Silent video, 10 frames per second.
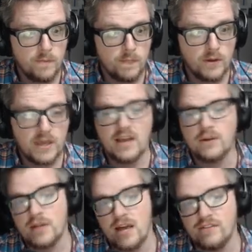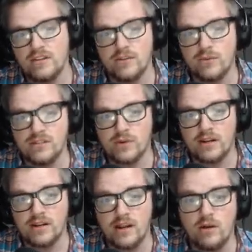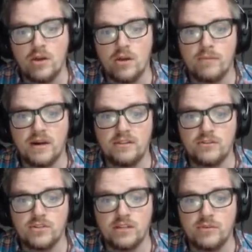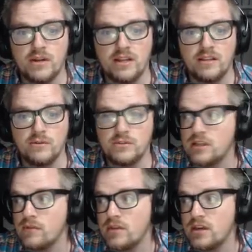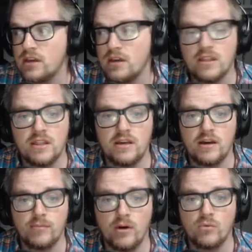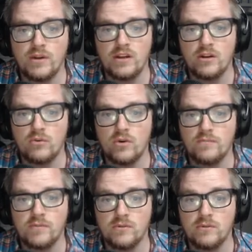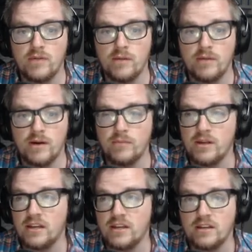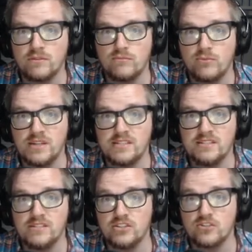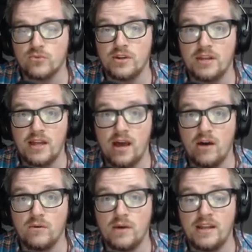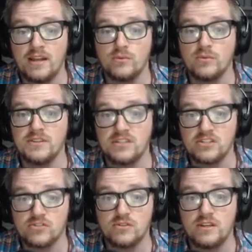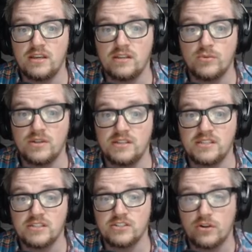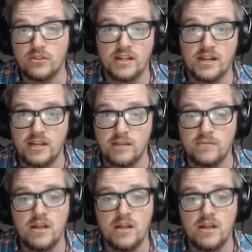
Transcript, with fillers: Okay, I don't have any greens right now, but usually when I loot something, a window will, will pop up and I can press destroy now and it will dis it will disenchant that item